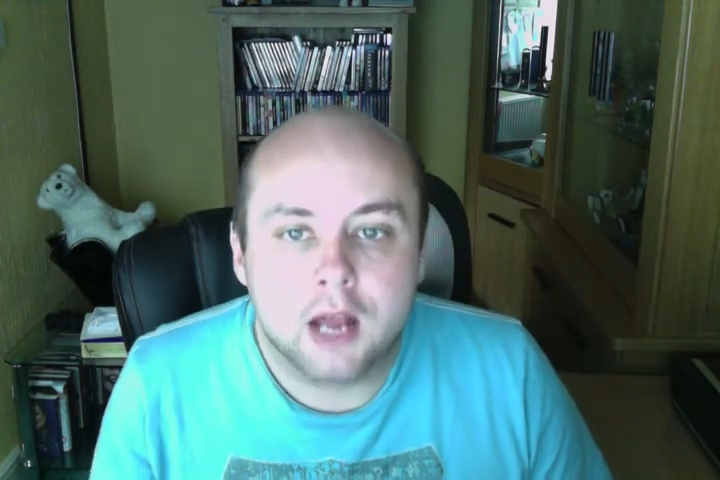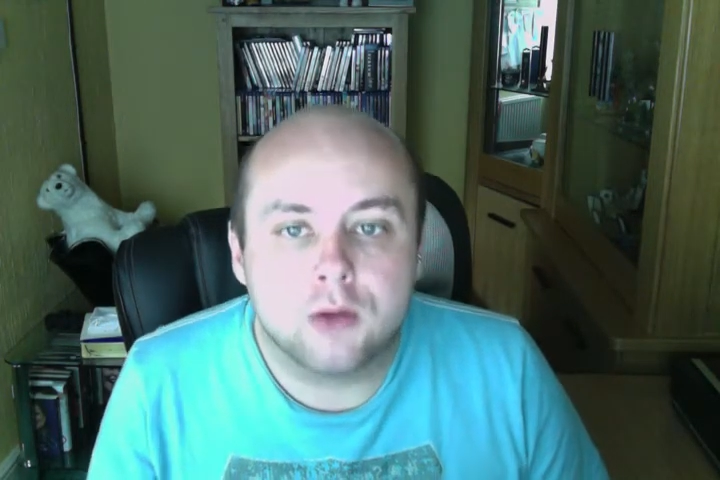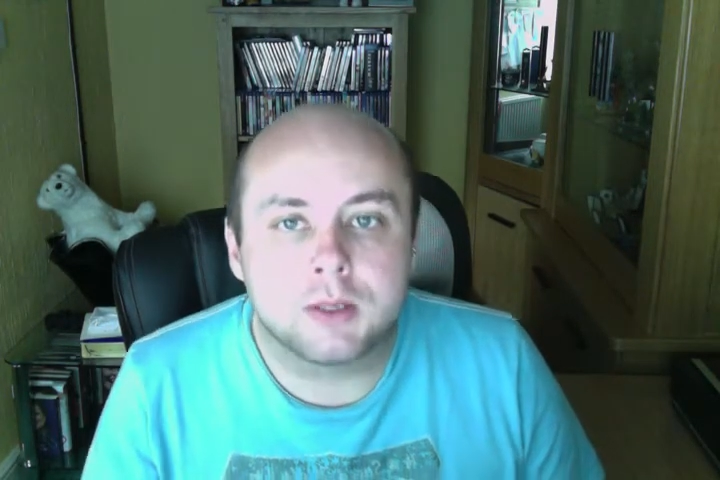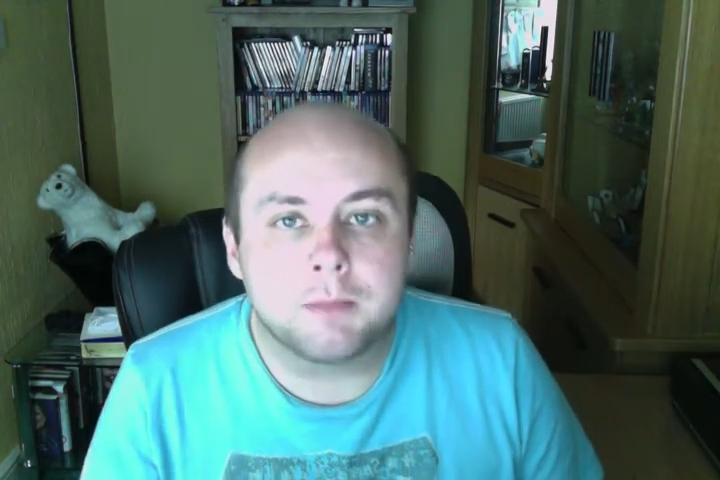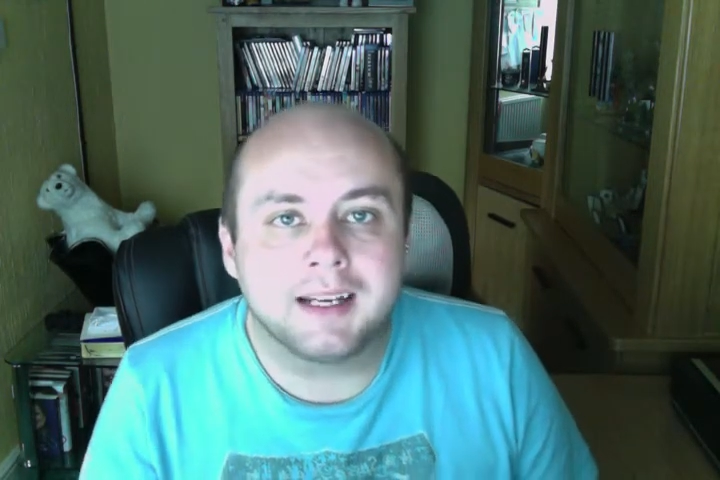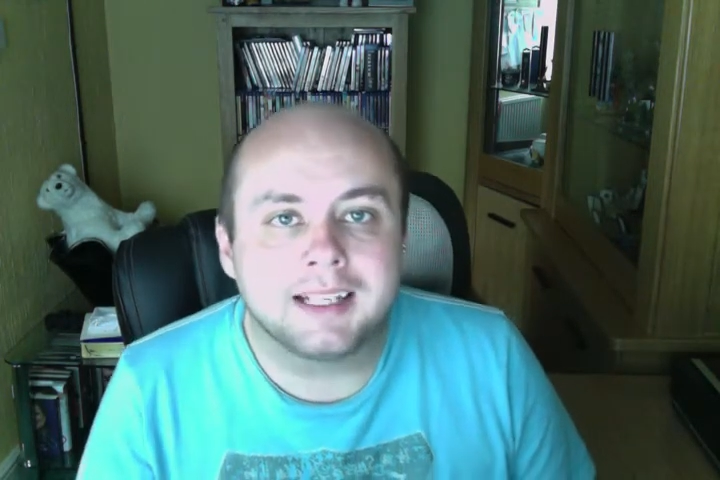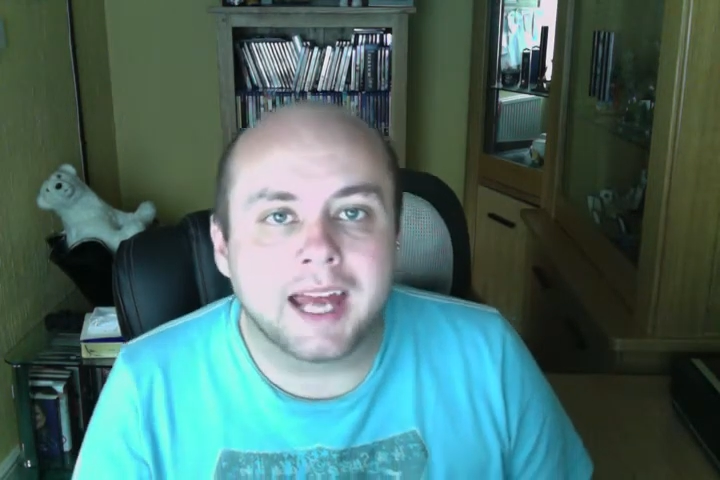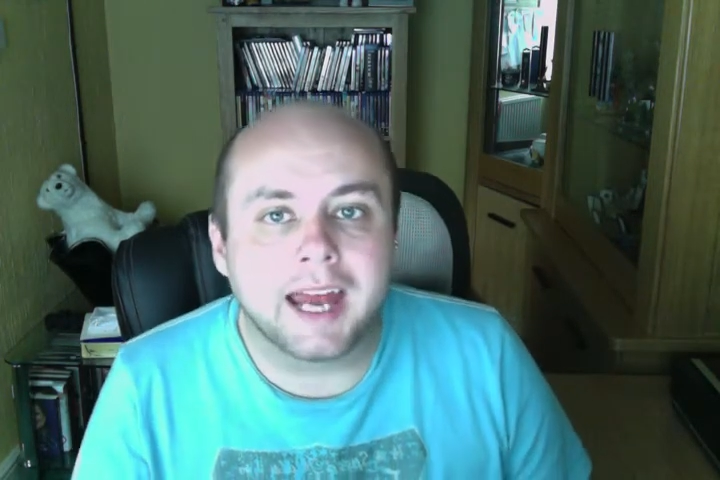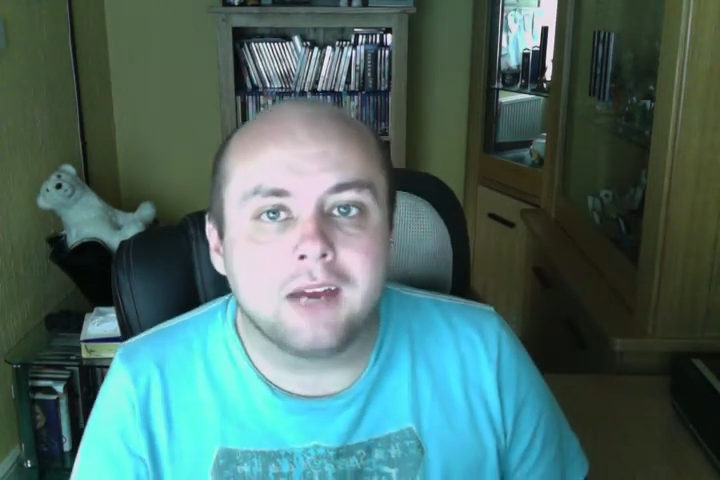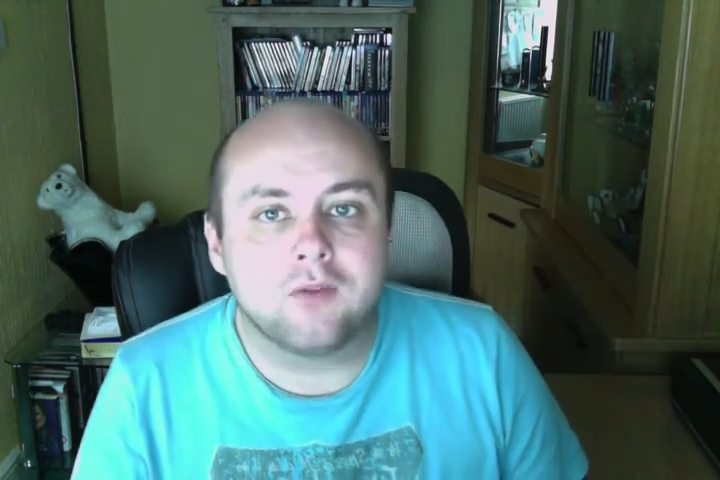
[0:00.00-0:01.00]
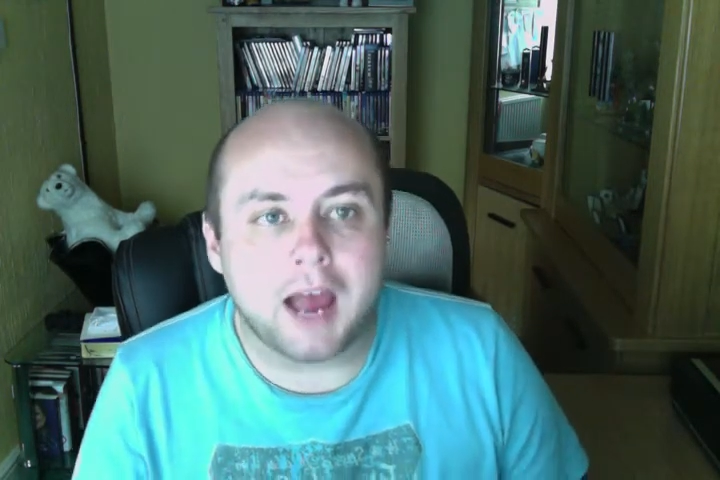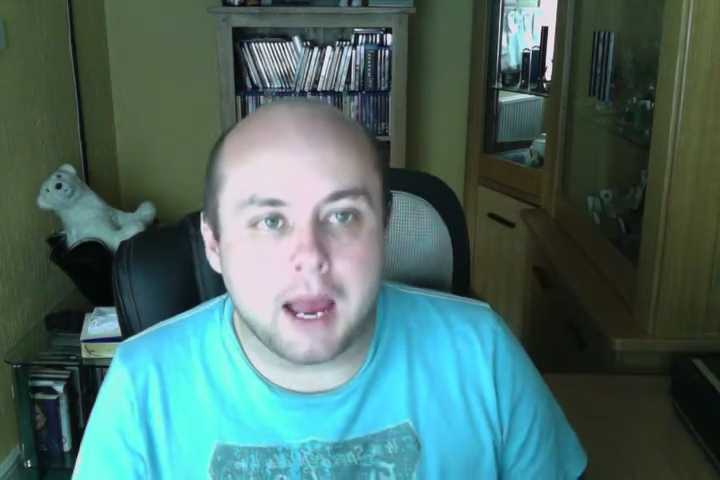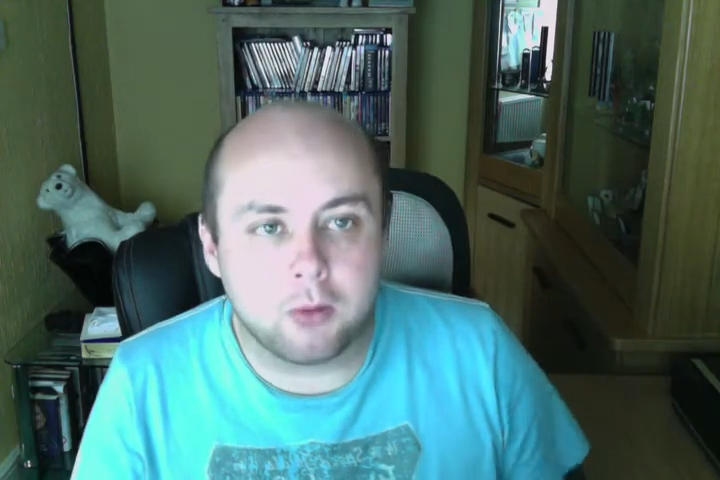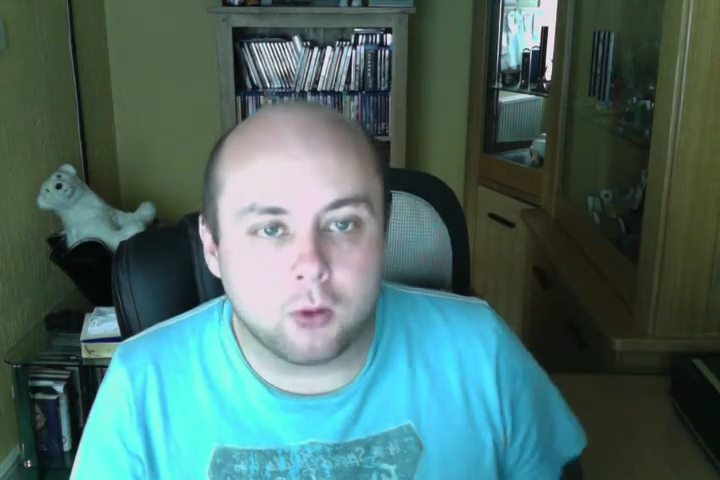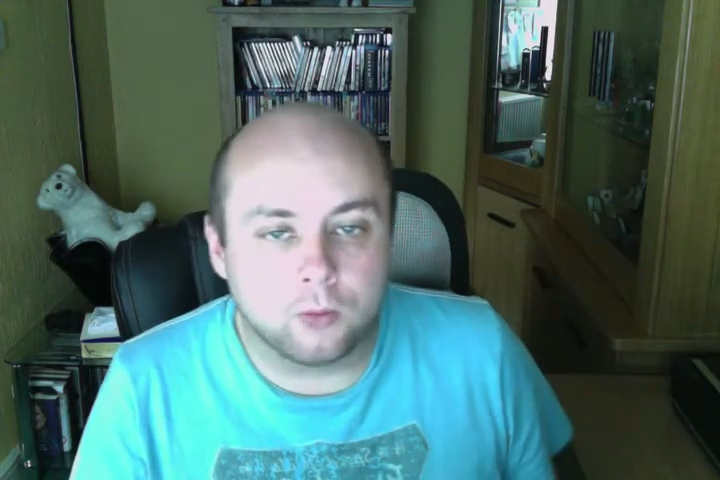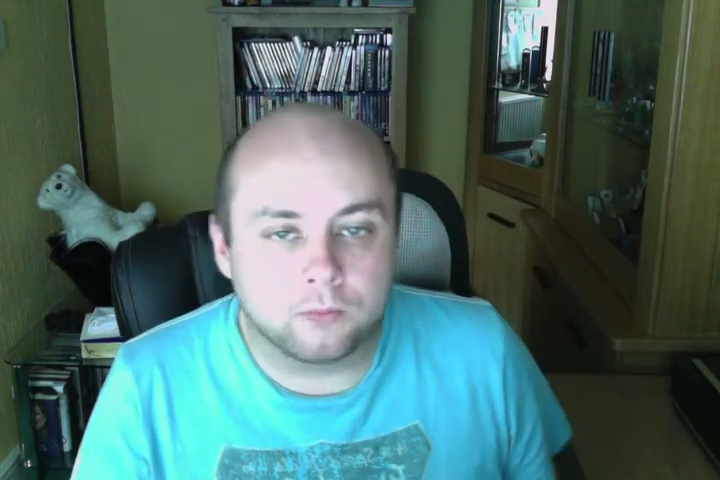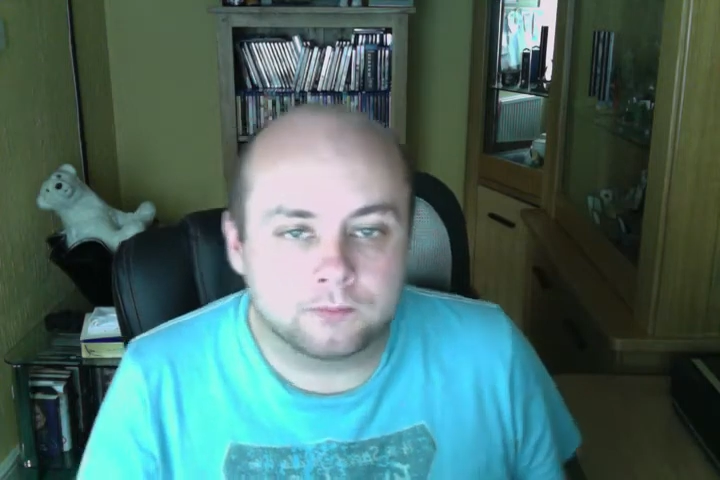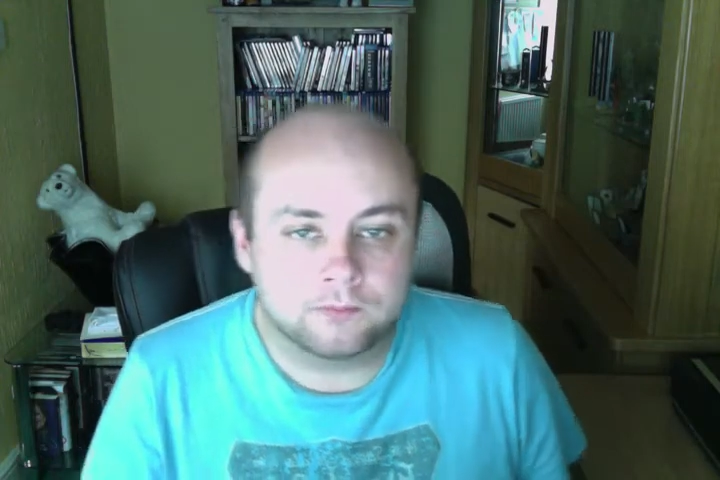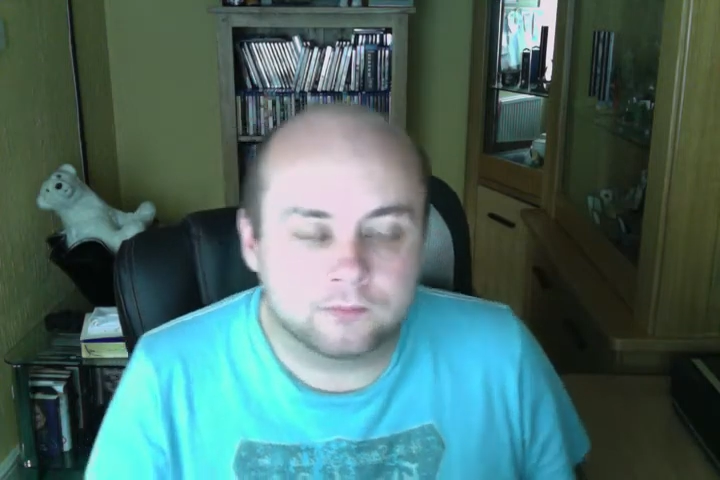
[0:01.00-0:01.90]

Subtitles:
It was a big day for Apple.